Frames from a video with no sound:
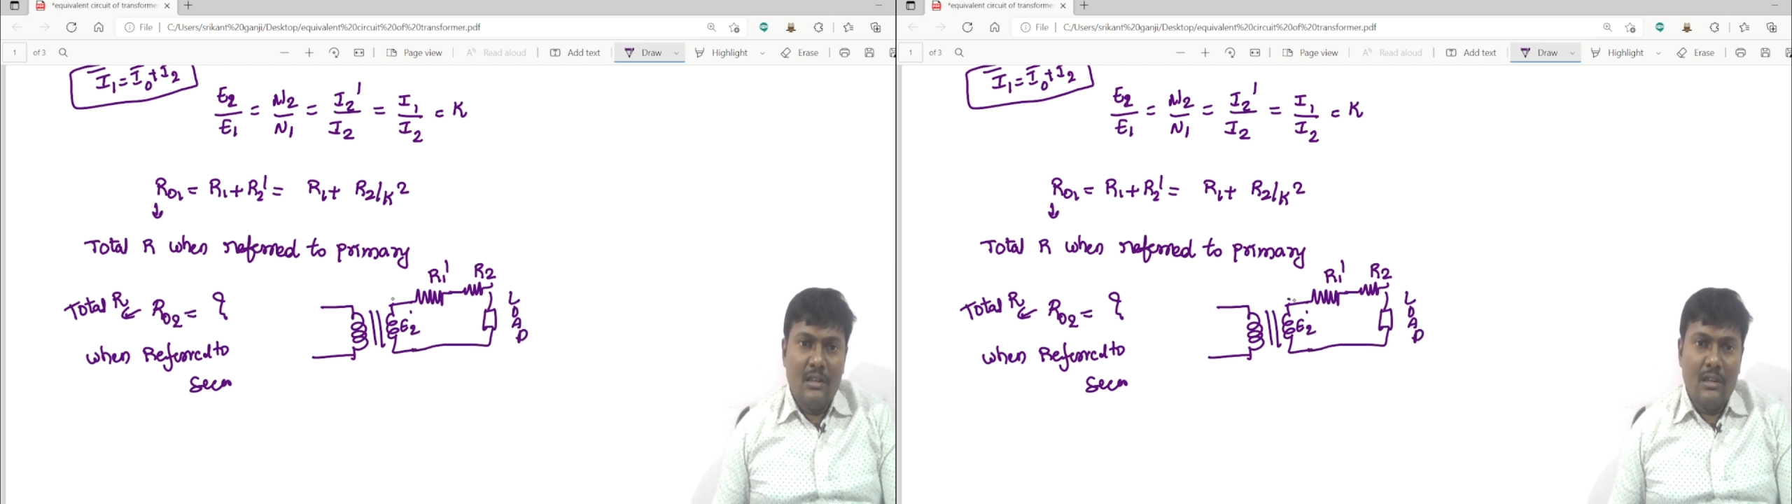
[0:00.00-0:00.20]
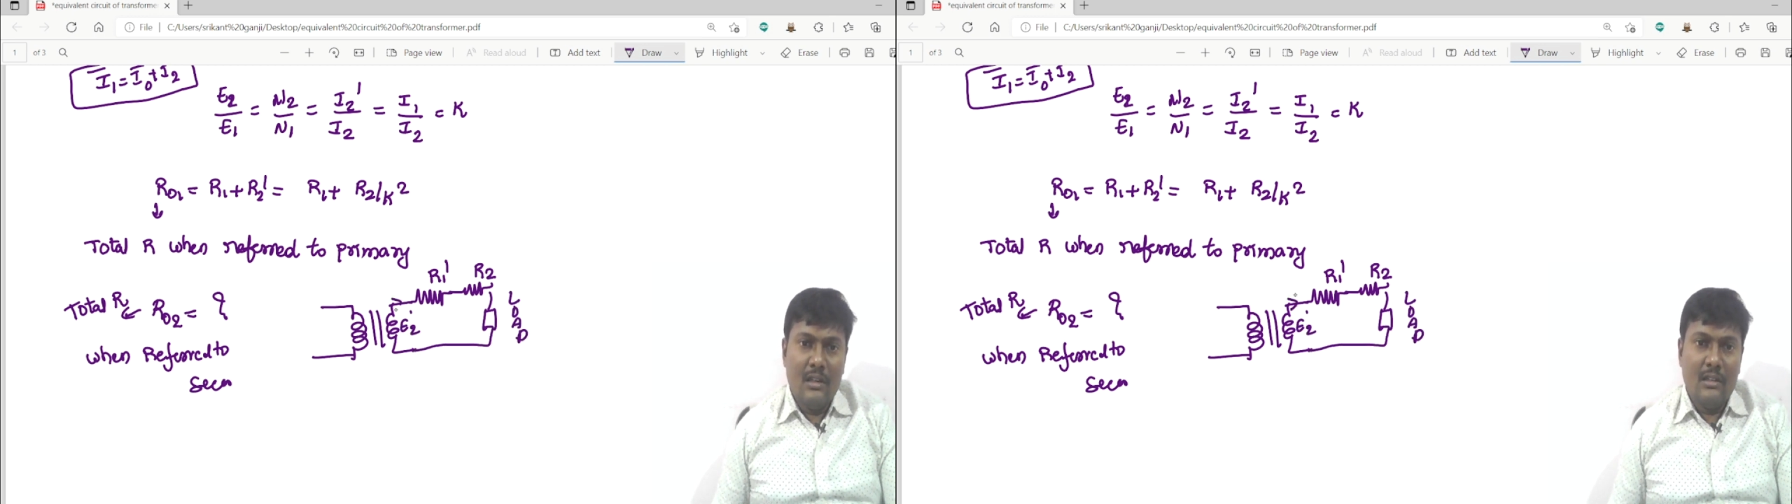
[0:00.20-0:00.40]

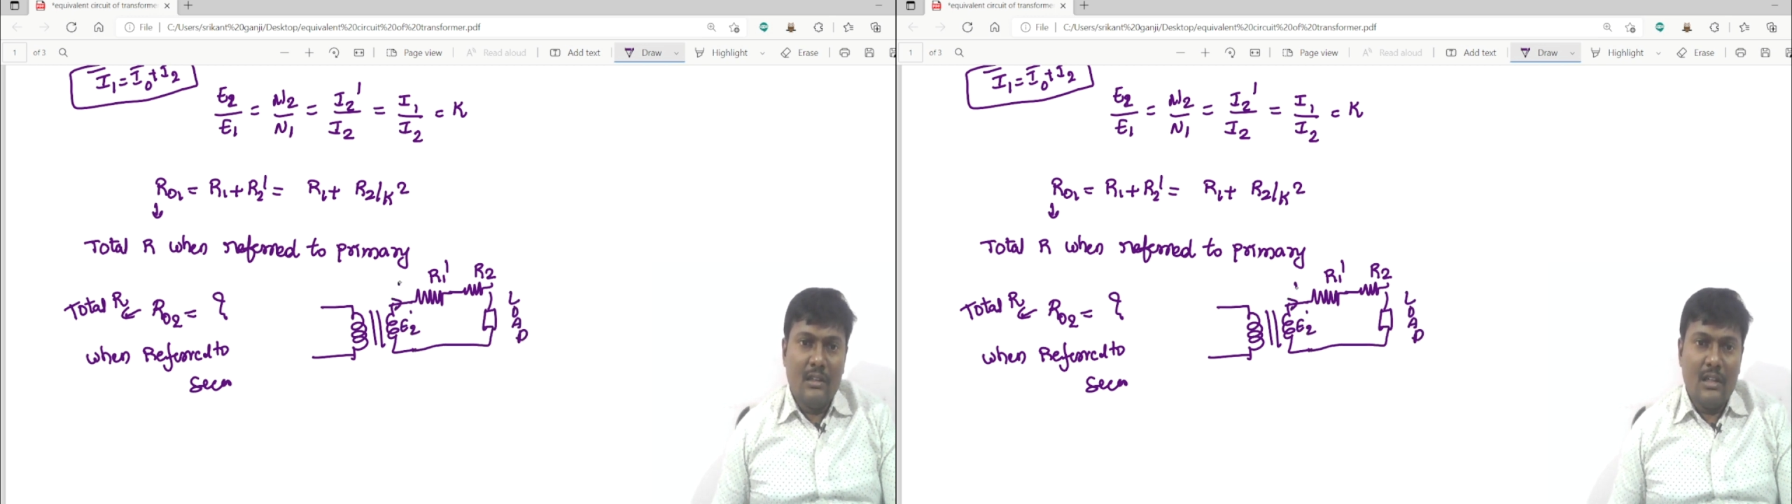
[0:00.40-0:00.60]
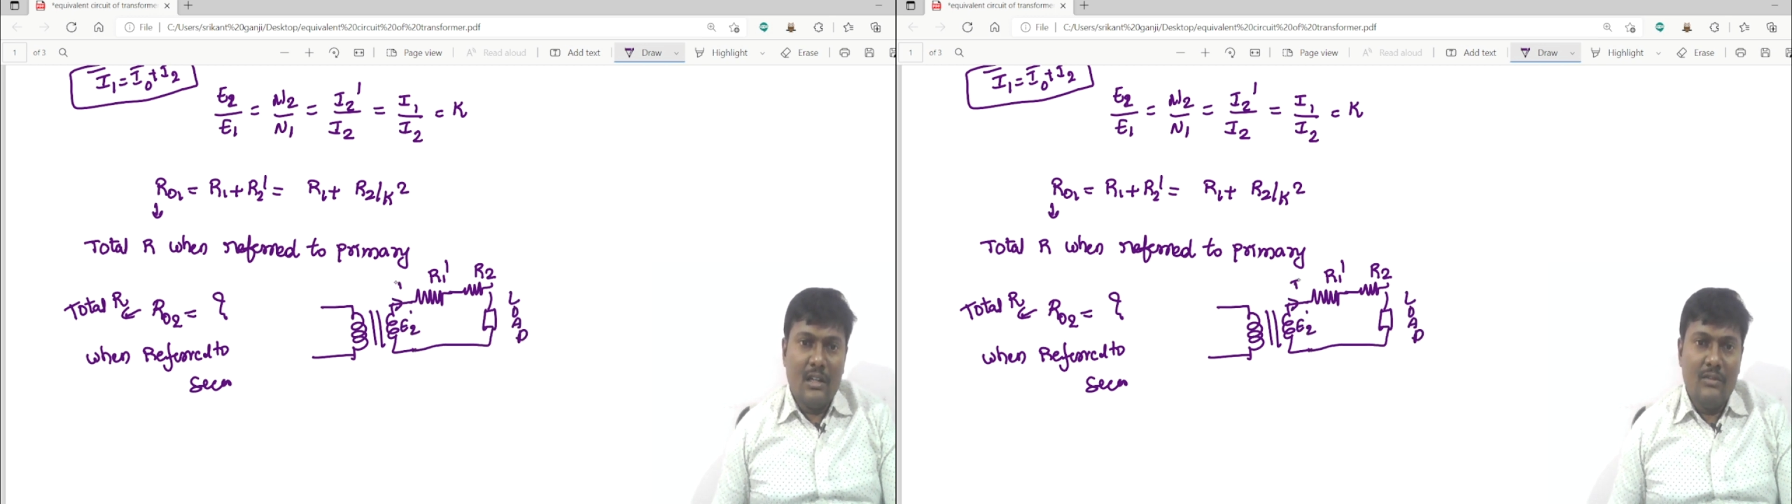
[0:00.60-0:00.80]
and the
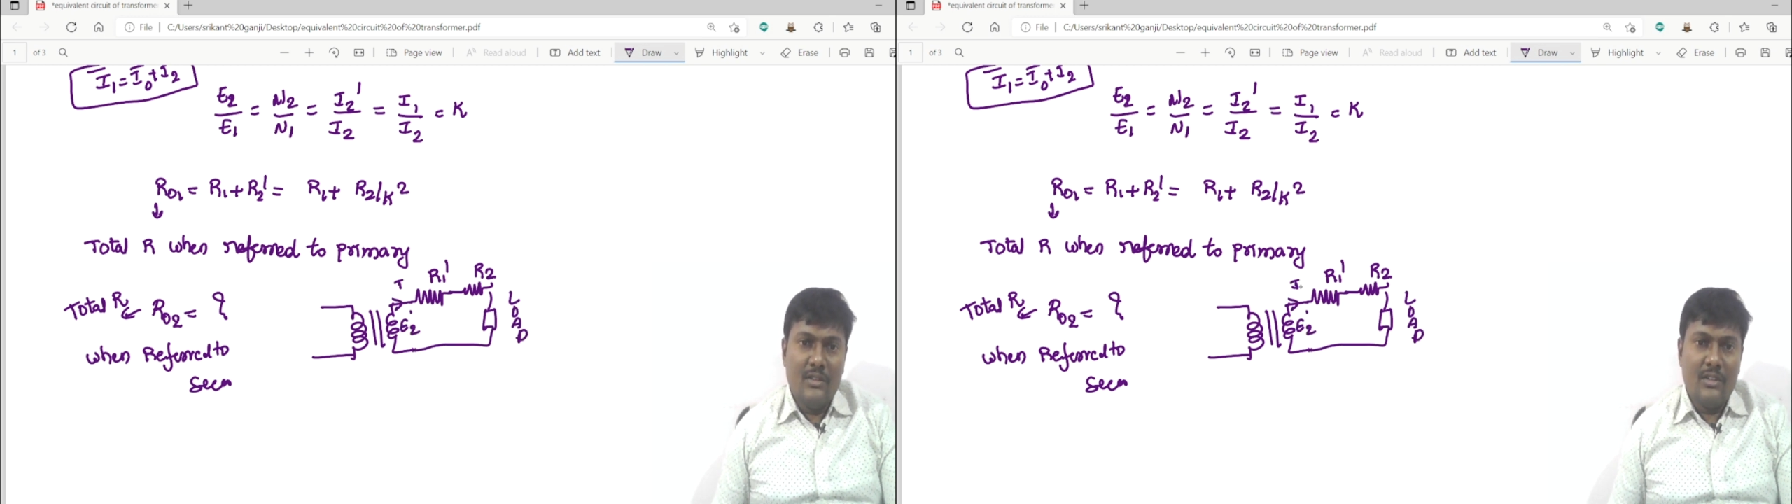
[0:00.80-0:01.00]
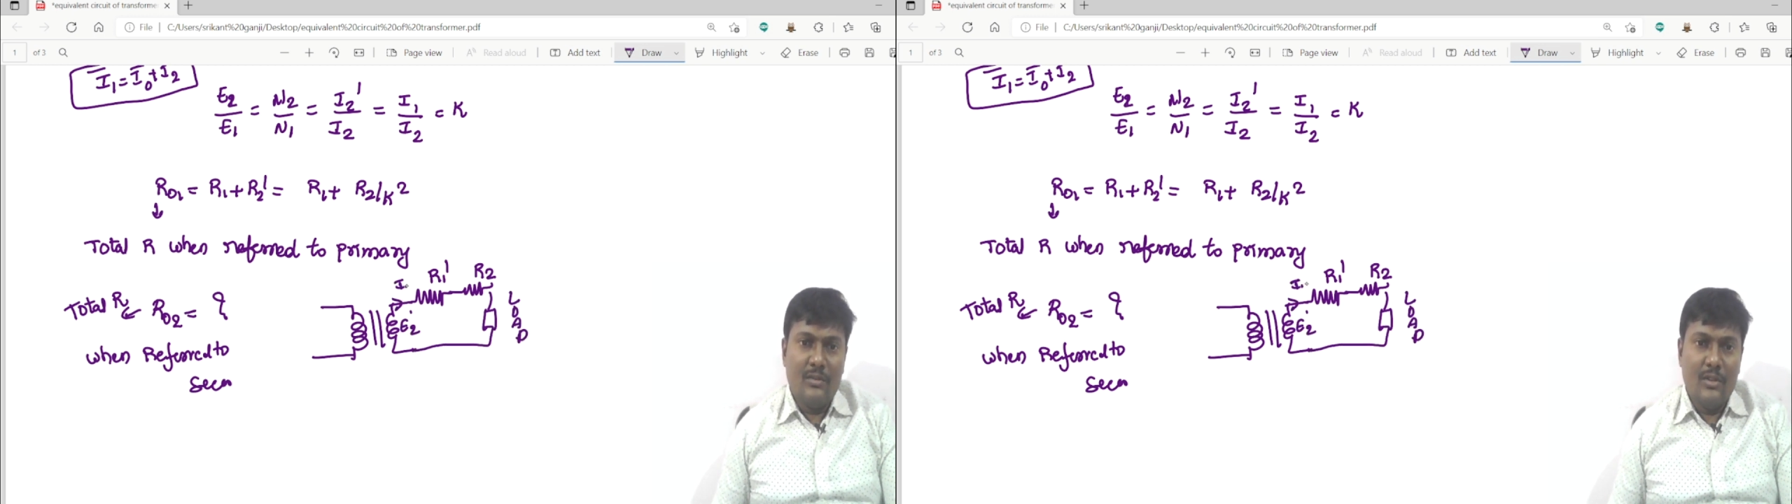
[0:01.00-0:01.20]
current which
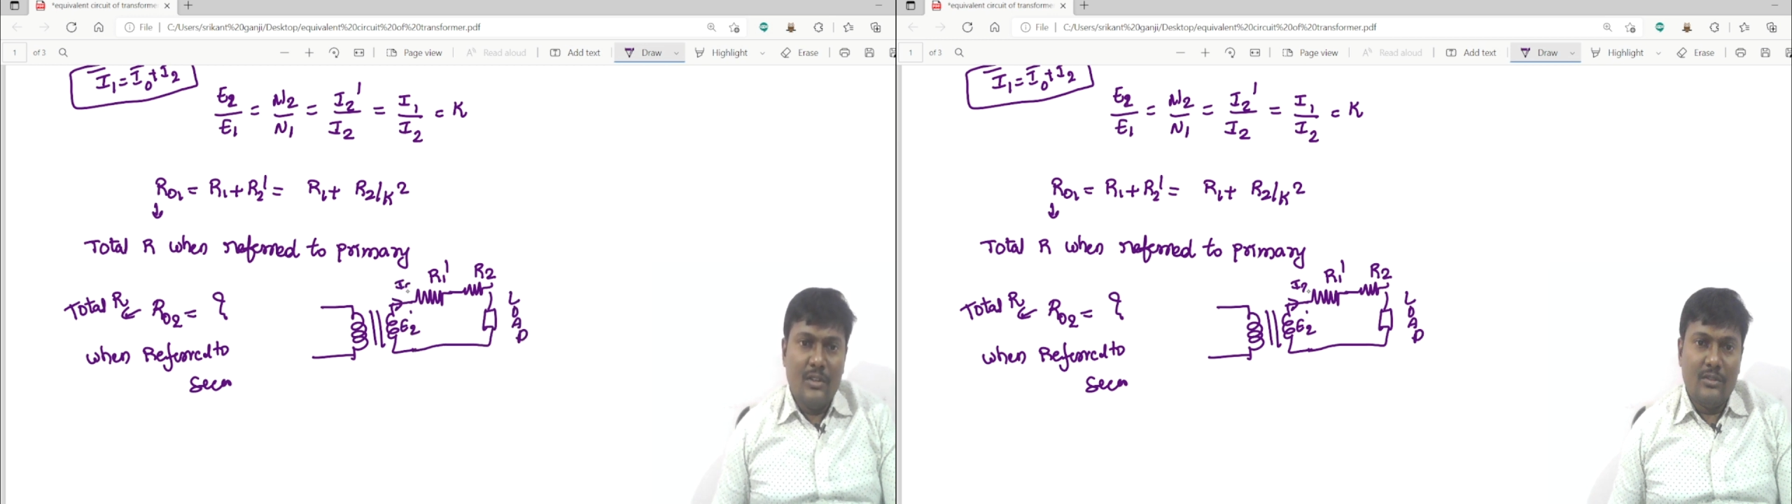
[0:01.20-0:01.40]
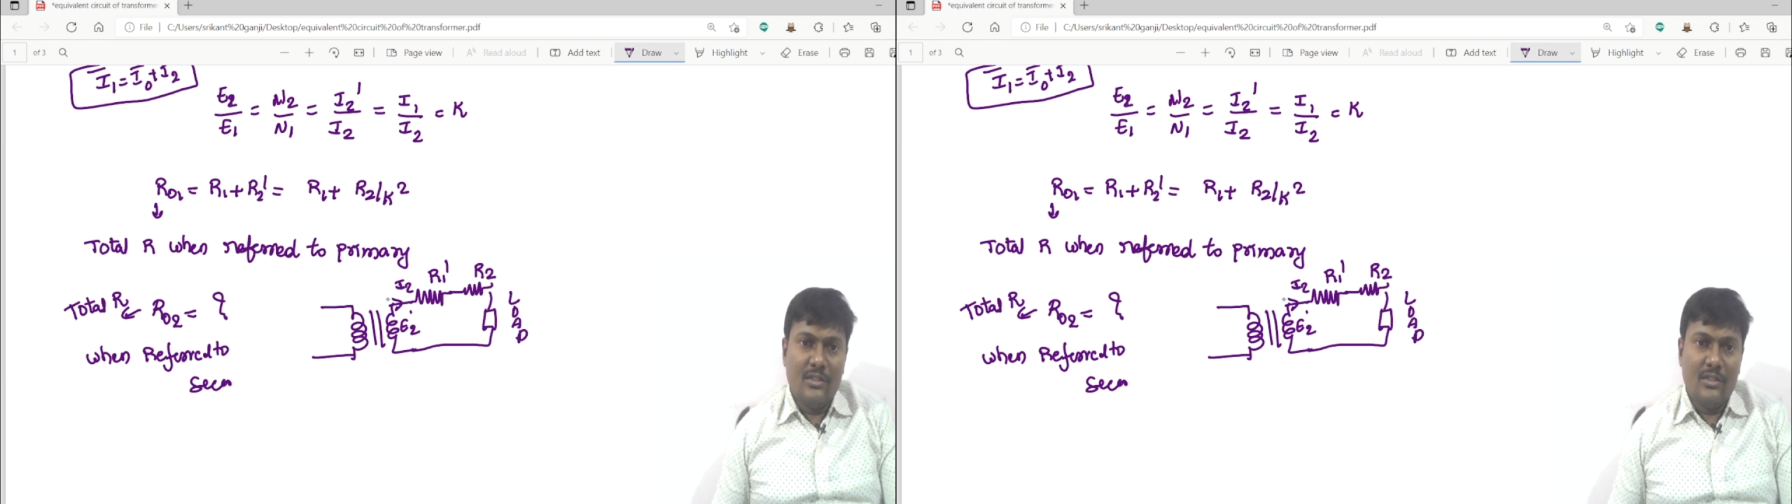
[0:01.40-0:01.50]
is flowing through